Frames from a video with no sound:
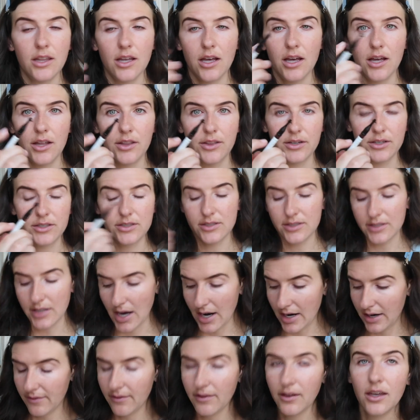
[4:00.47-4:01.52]
the other
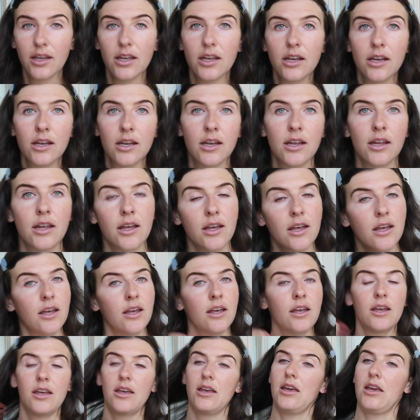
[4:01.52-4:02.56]
side of it,
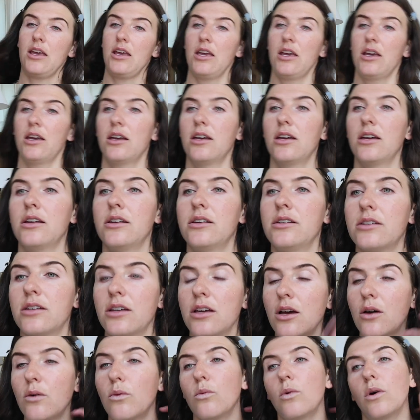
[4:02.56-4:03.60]
and
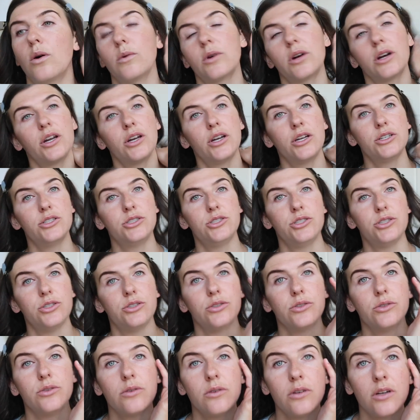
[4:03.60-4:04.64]
what we're gonna
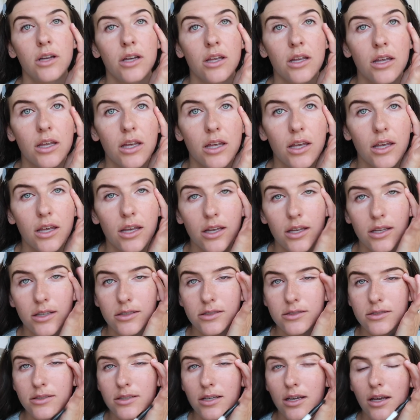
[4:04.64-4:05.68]
do
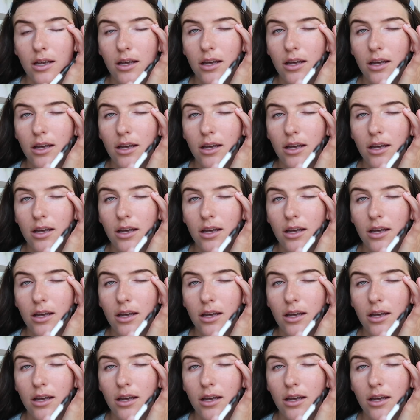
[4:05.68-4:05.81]
is